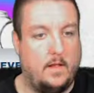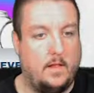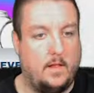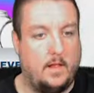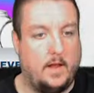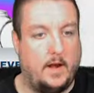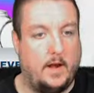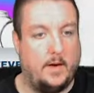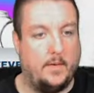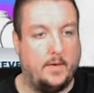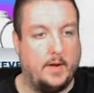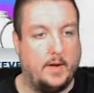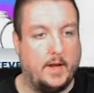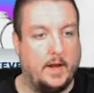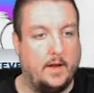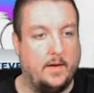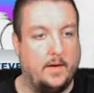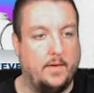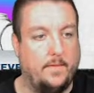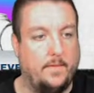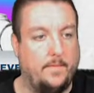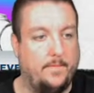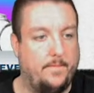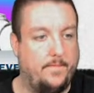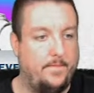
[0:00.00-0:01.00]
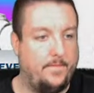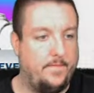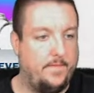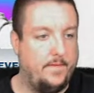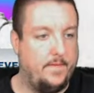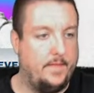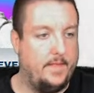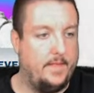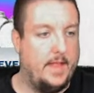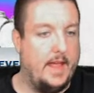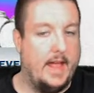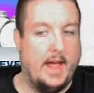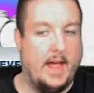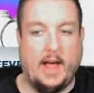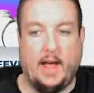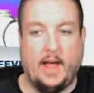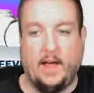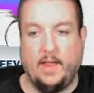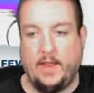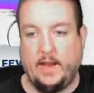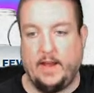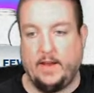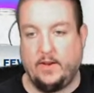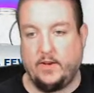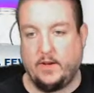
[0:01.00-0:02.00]
There we go. Now
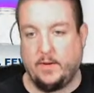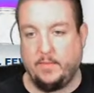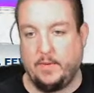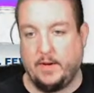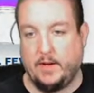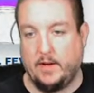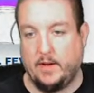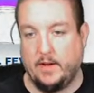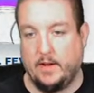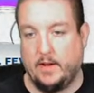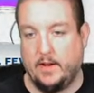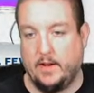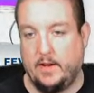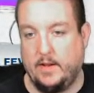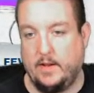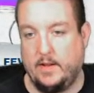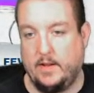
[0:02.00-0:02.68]
they should be good.